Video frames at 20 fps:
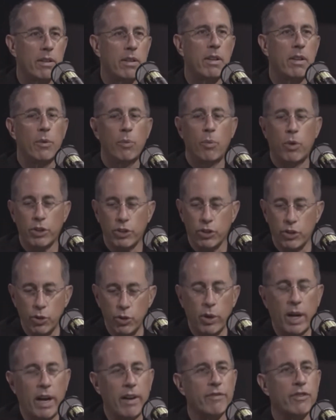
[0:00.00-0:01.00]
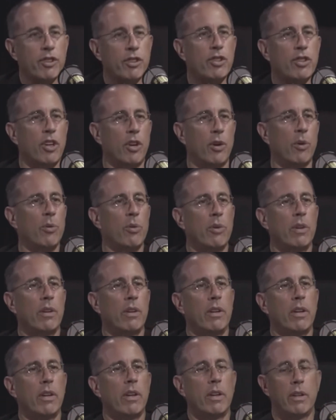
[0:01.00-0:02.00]
what you have to do is
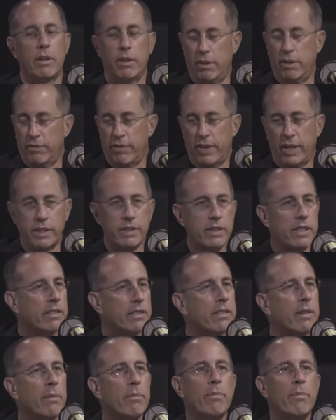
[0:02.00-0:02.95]
invent a system.